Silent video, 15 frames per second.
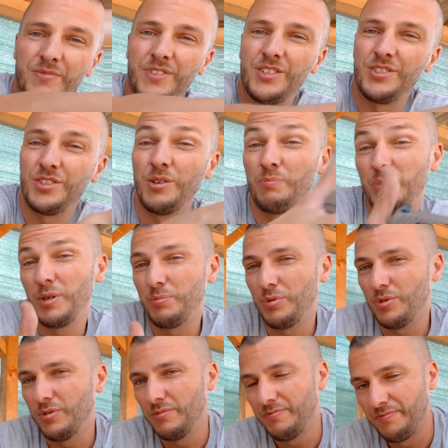some
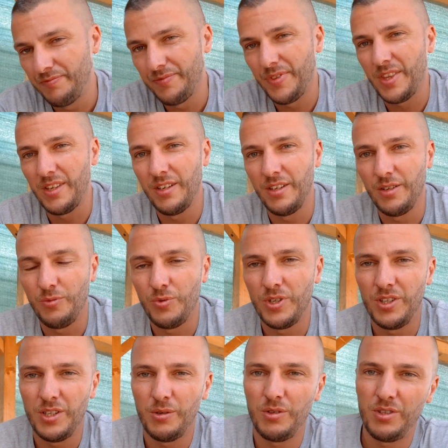people
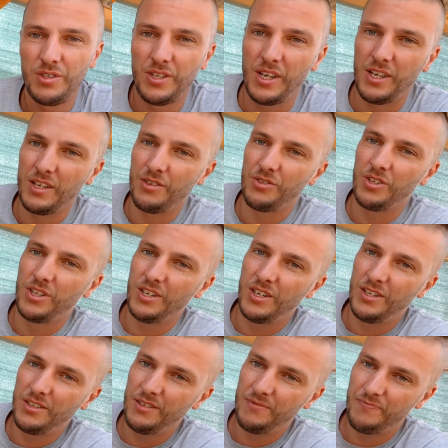when they take out the
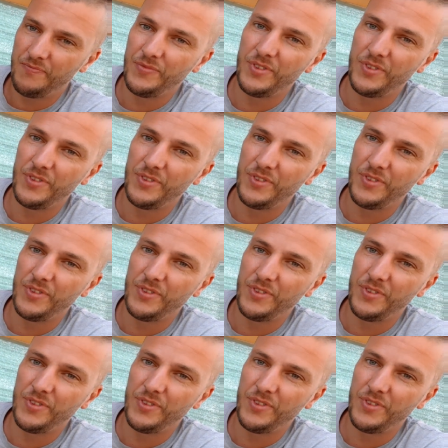gun,